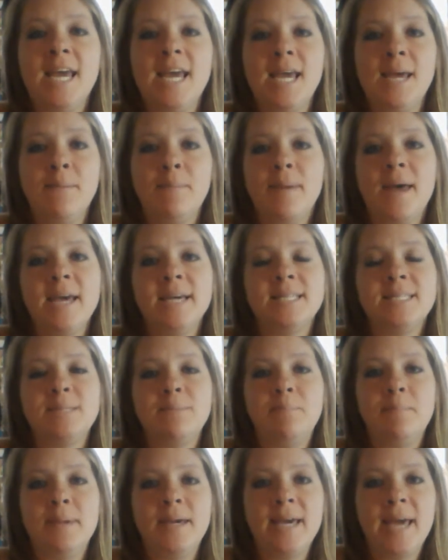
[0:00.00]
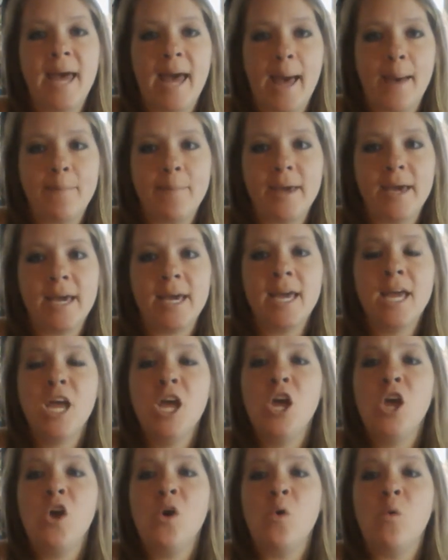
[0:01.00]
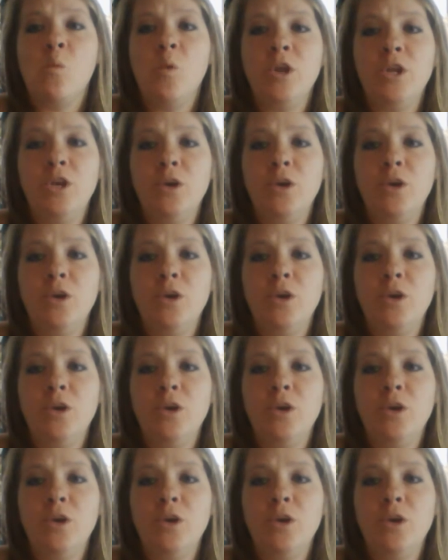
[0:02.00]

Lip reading: It makes me happy. When